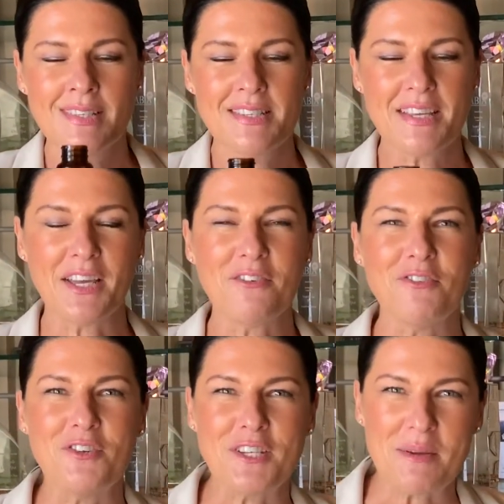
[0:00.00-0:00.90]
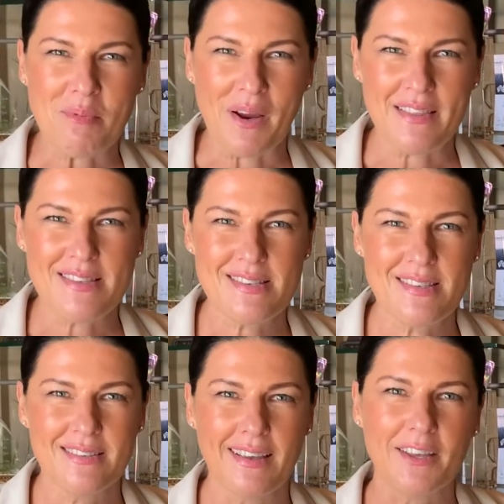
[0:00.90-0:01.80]
take a few deep breaths.
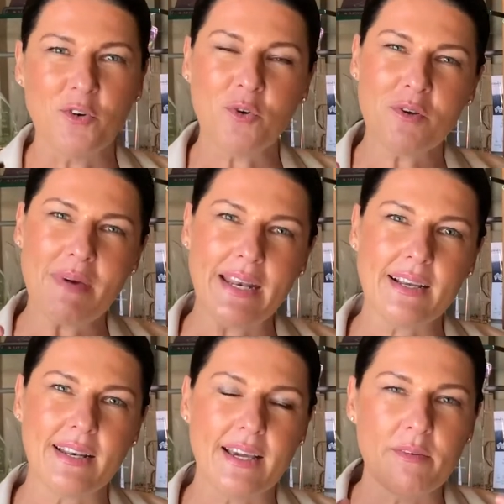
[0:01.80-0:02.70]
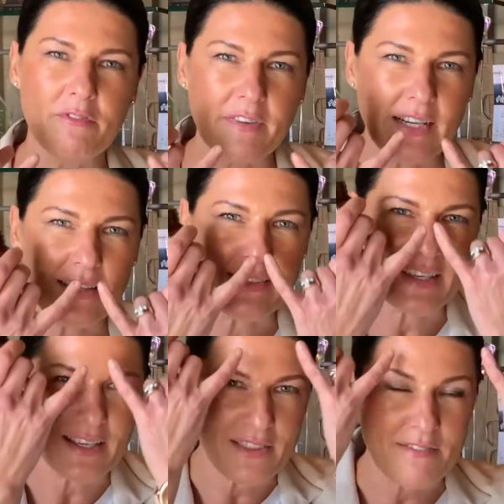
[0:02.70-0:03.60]
And automatically I'm feeling
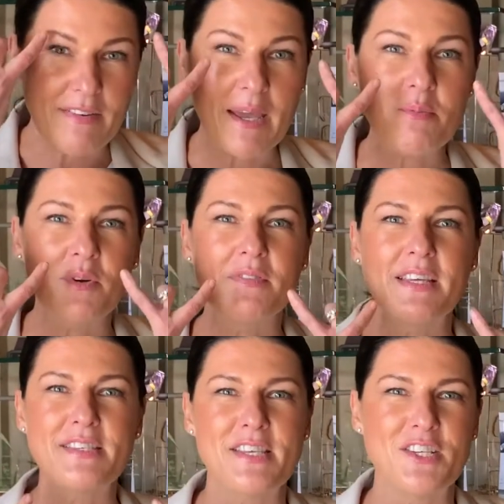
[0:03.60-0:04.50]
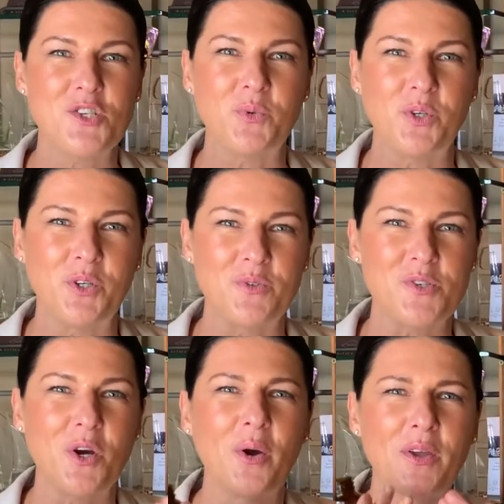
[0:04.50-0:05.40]
the vapor of the essential oils
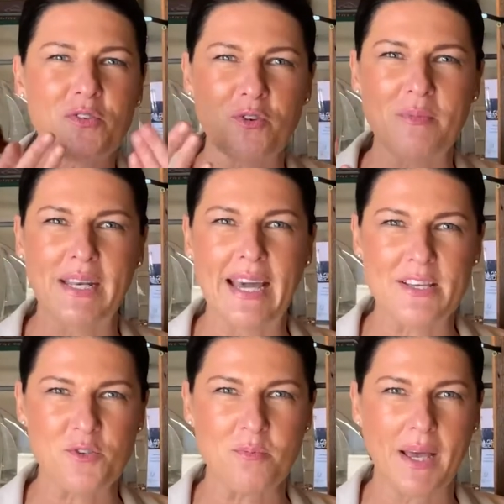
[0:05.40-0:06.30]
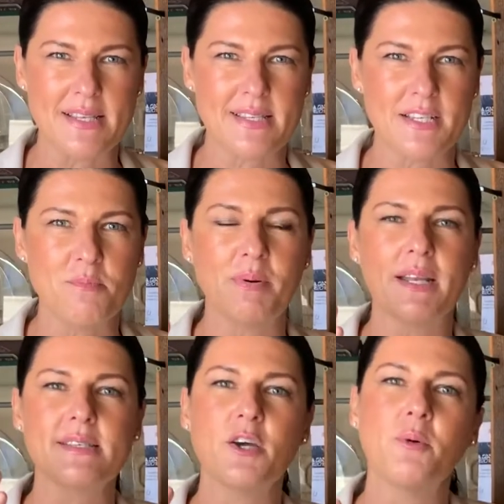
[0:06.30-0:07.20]
going through my nasal passage, but
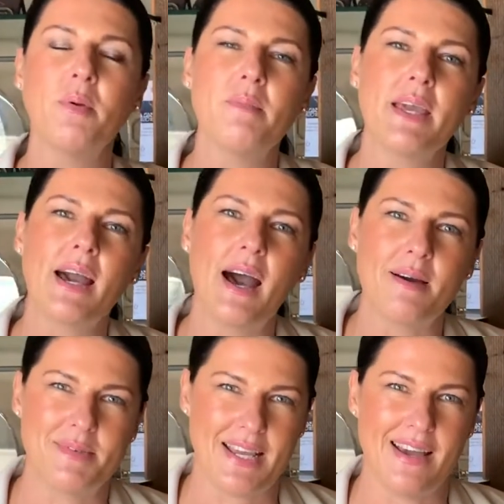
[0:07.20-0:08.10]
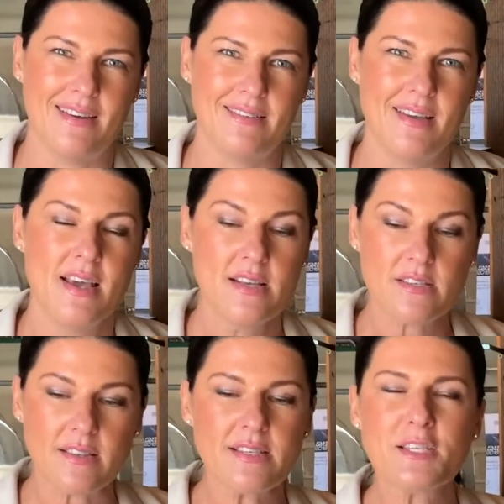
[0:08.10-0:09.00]
it's helping me calm down.
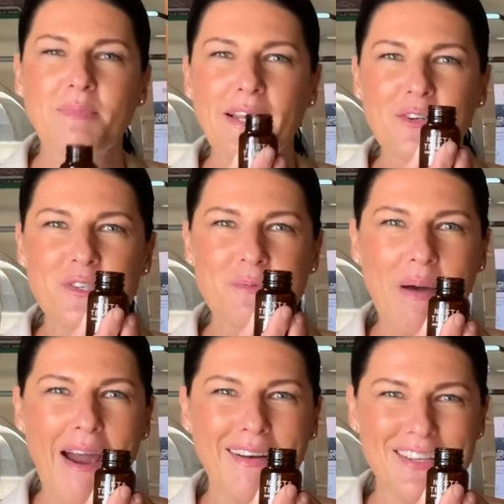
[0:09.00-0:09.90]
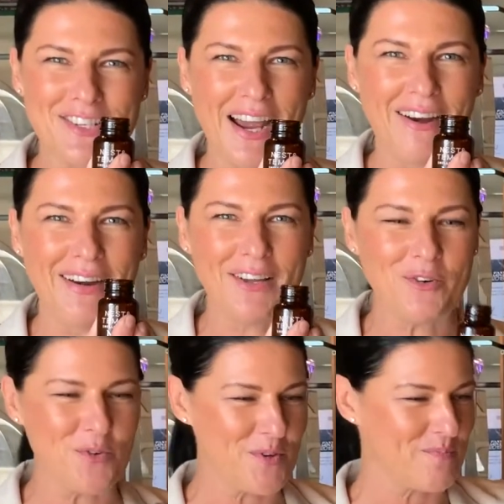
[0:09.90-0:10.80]
So this is my little spa in a jar, I
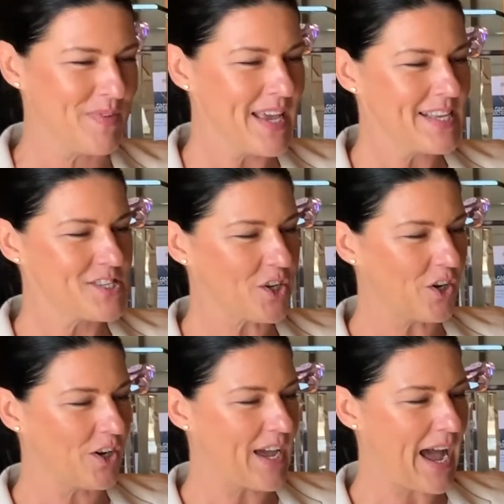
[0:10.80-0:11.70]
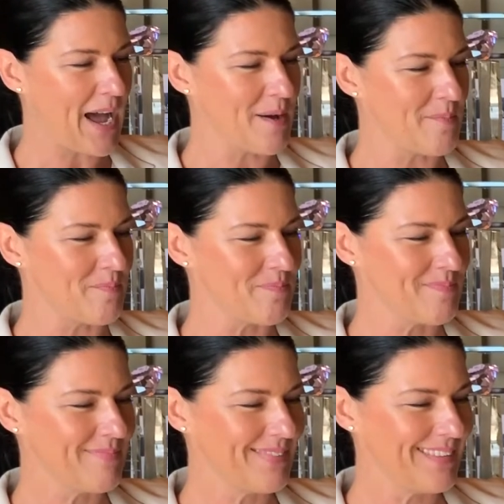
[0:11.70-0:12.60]
call them. So
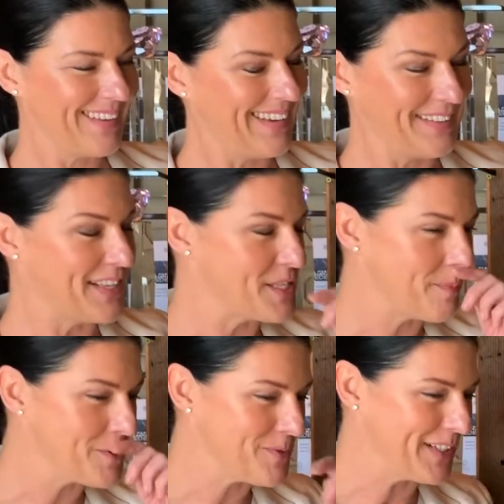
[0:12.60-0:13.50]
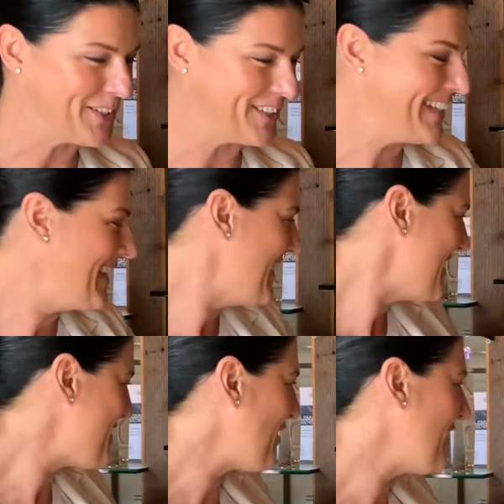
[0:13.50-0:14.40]
yeah, that smells really good.
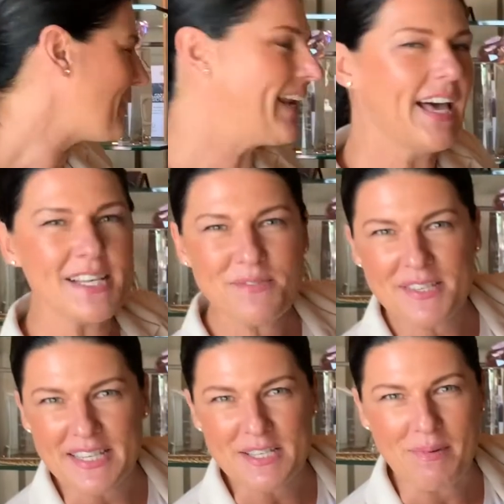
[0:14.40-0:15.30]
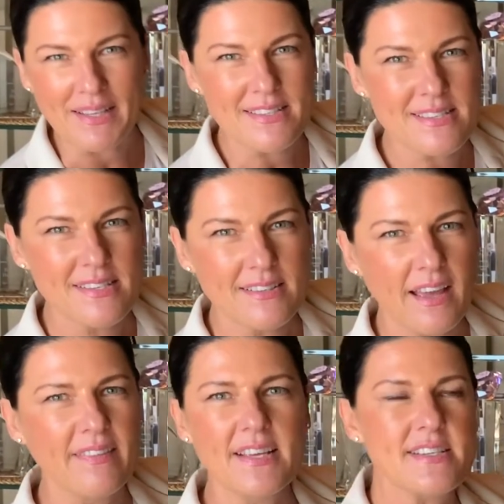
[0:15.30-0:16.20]
So they last for 6 months
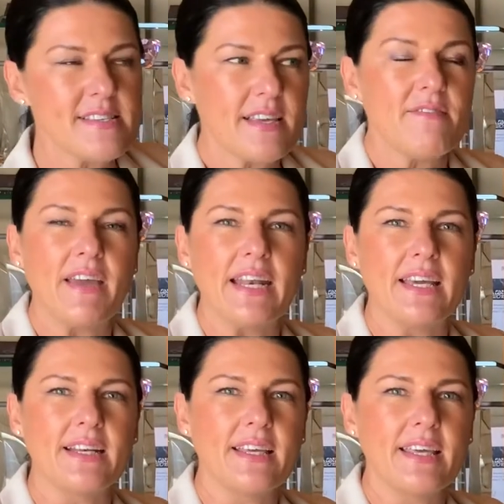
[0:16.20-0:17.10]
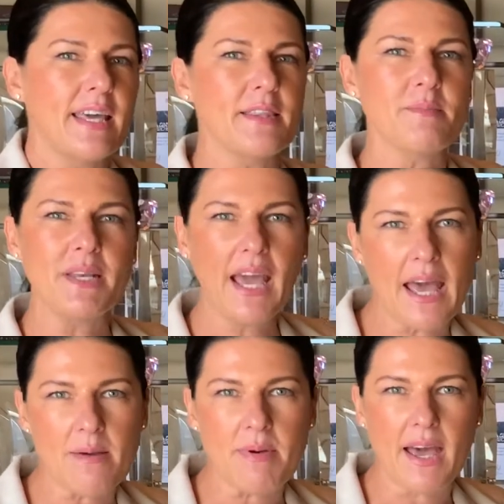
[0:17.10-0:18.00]
and they're just convenient. You can keep them in your
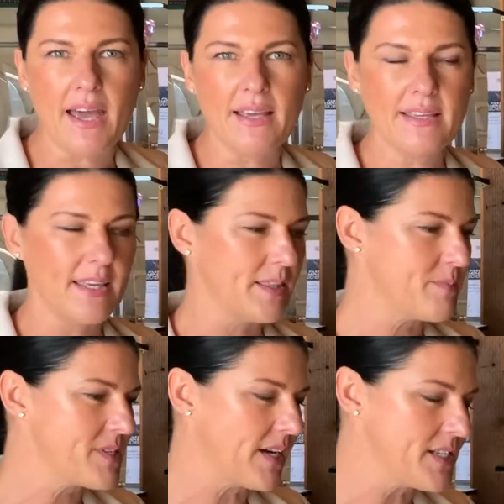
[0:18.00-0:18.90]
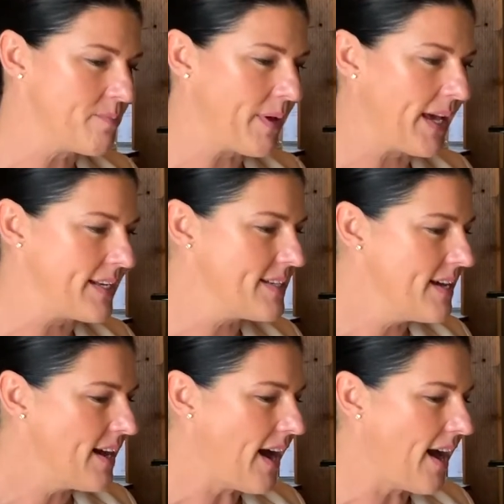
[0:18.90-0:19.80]
handbag, keep them beside your bed,
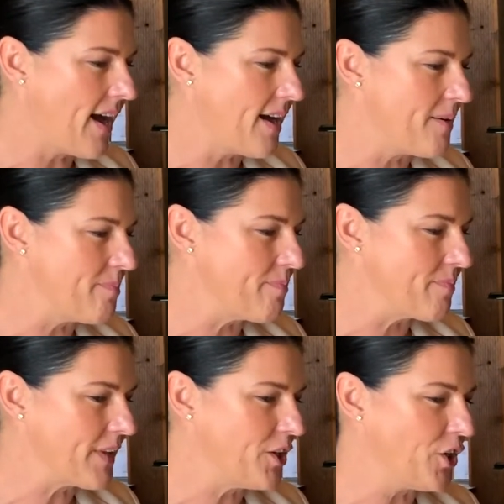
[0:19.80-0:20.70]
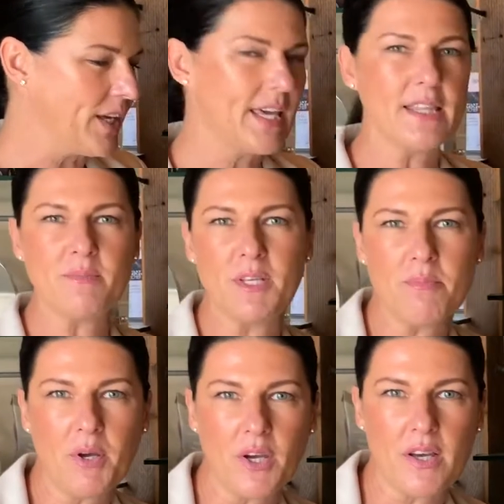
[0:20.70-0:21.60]
keep them in your
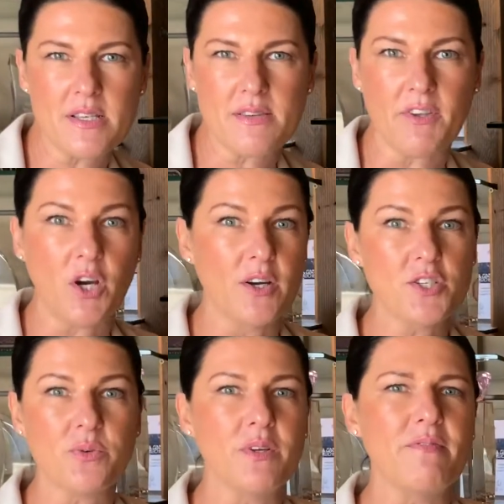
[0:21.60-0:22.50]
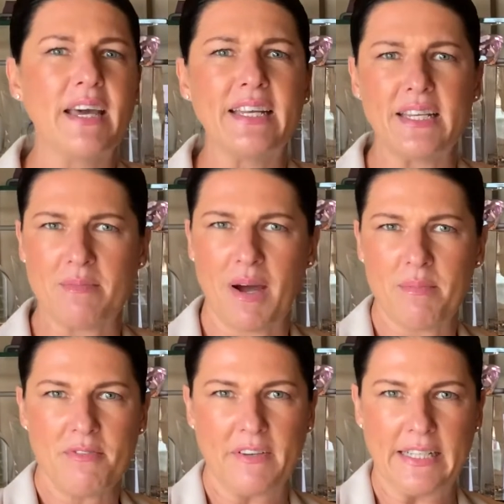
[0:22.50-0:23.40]
purse. If you're going to an event and you might
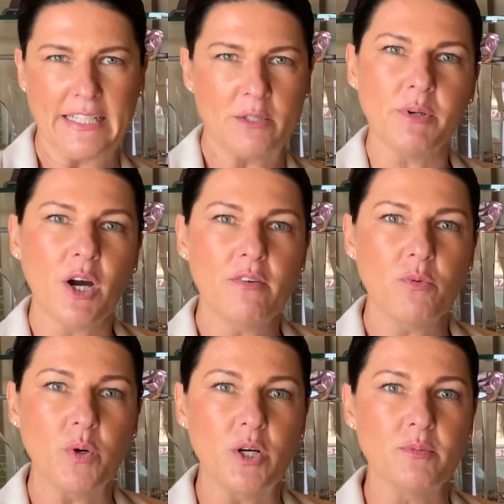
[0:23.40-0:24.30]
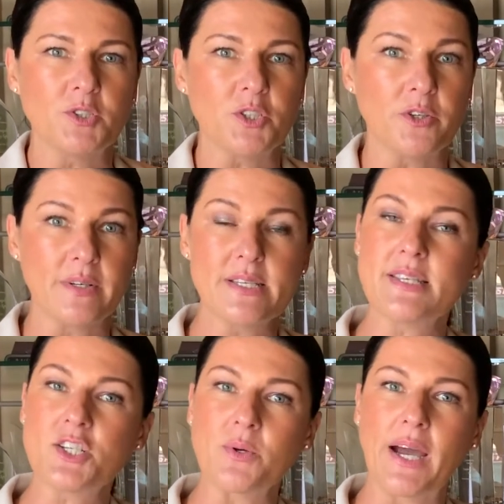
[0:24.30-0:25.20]
be feeling a little bit overwhelmed or you're in a
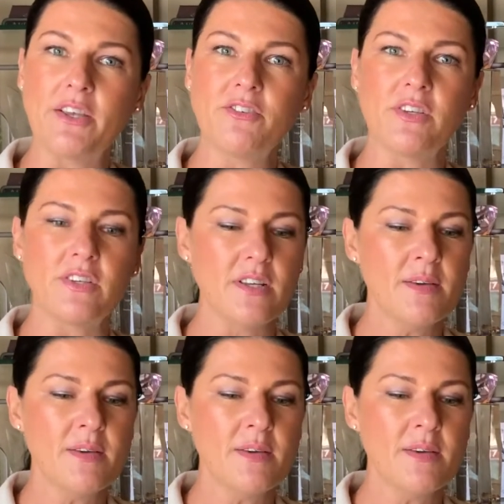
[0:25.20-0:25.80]
situation,